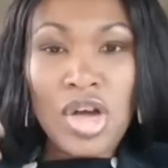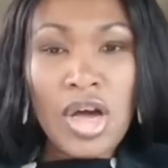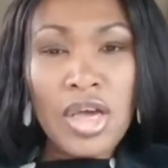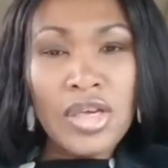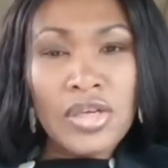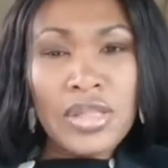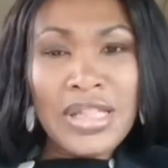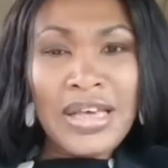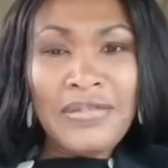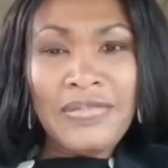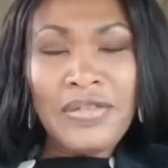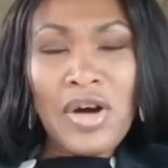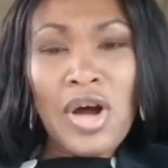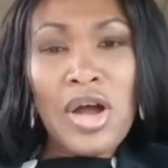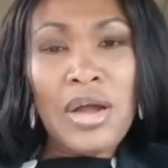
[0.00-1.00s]
your left
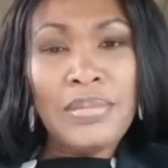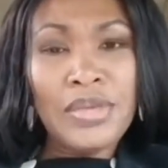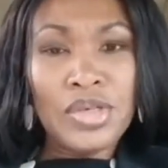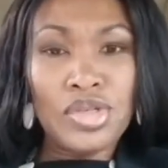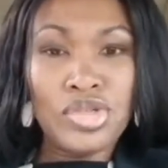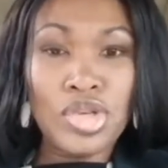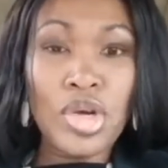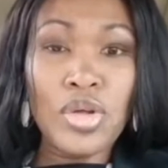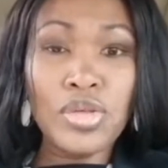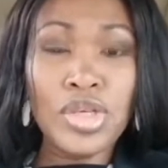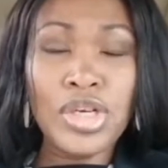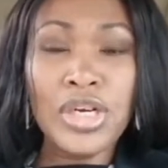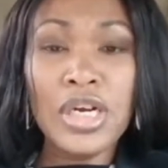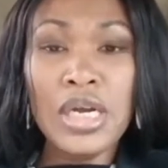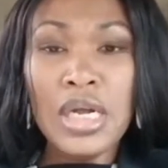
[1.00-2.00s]
arm, your
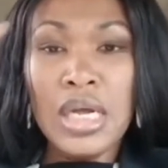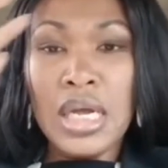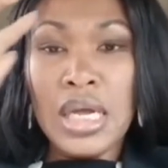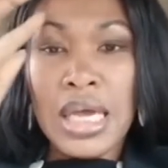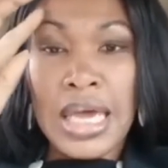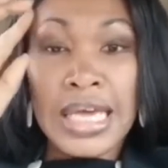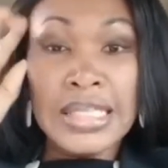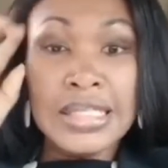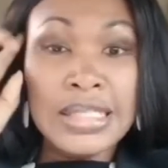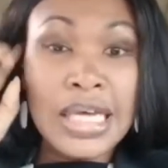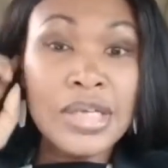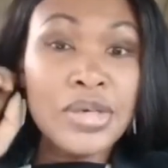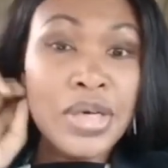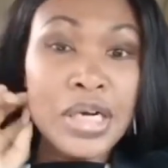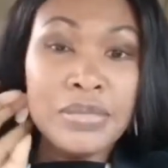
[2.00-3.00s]
shoulder,
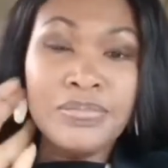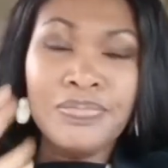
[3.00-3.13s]
etc.